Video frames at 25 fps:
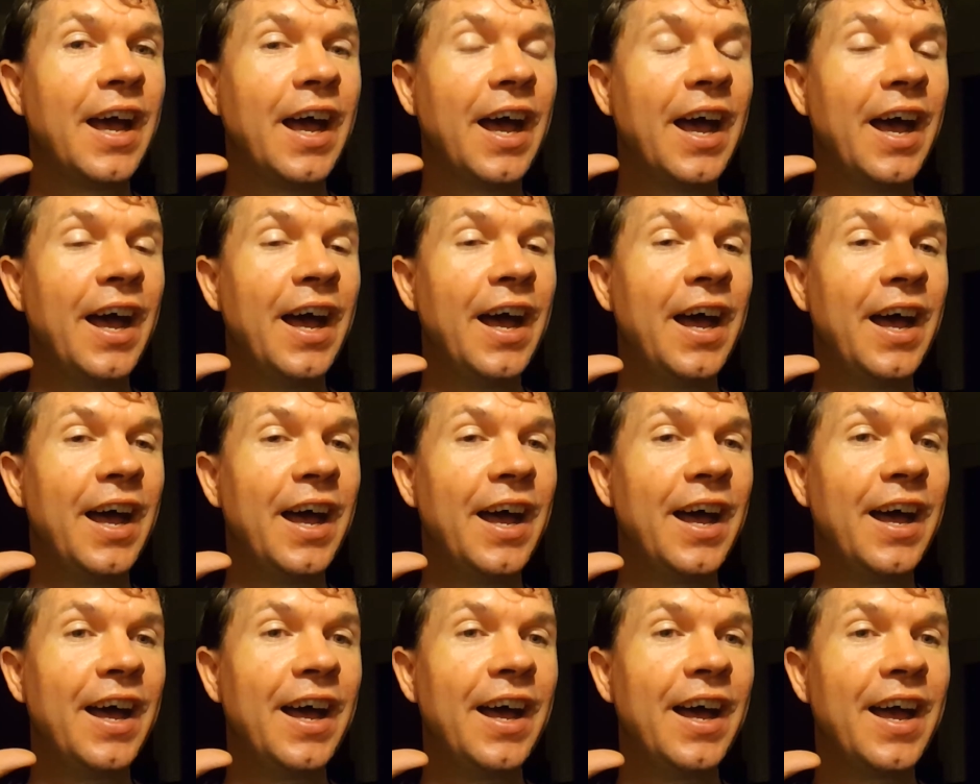
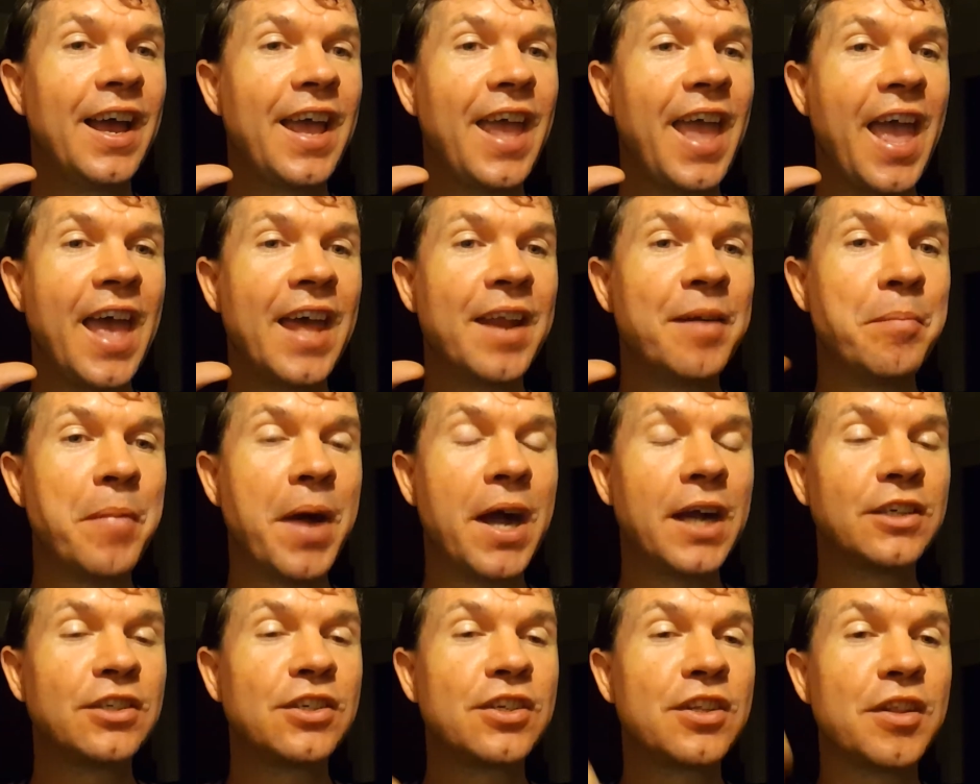and
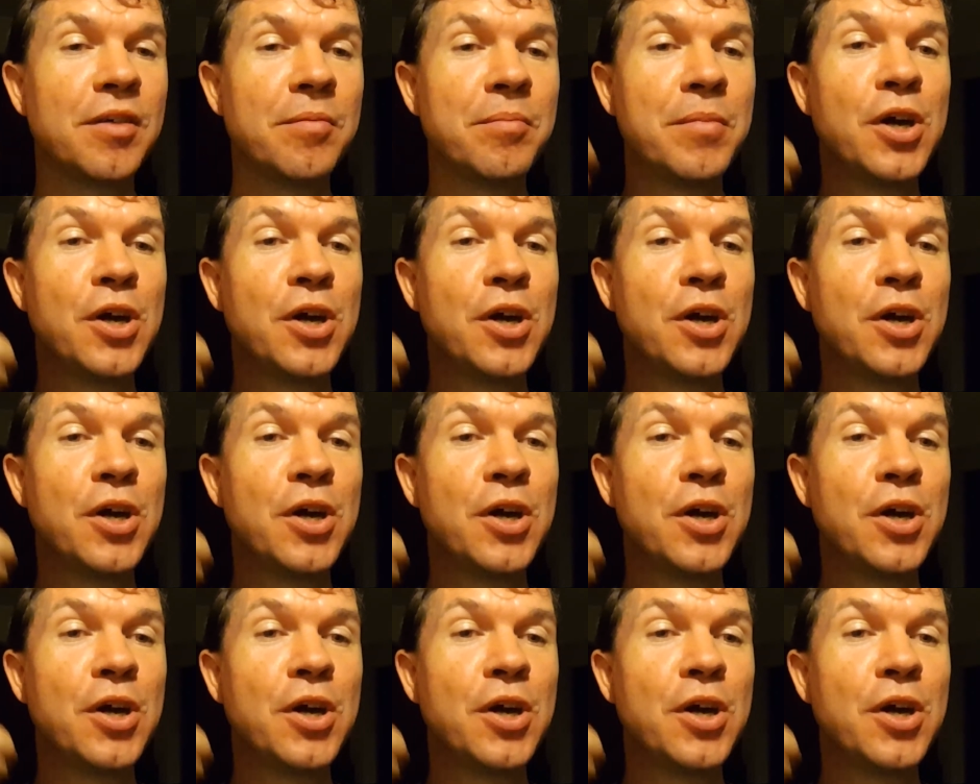amongst the